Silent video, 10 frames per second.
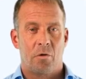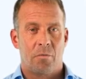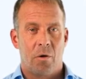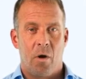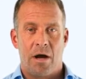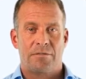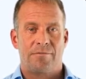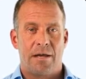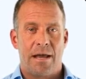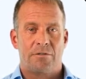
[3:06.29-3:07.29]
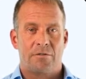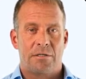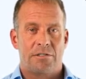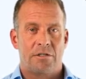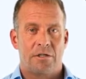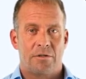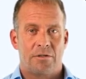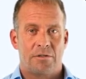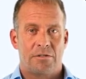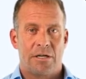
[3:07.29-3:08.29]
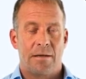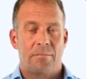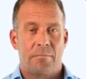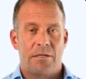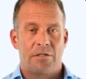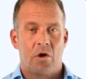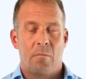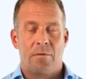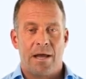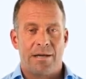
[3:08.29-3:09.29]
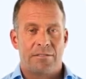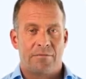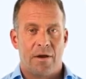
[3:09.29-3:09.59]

requires financial institutions to implement a comprehensive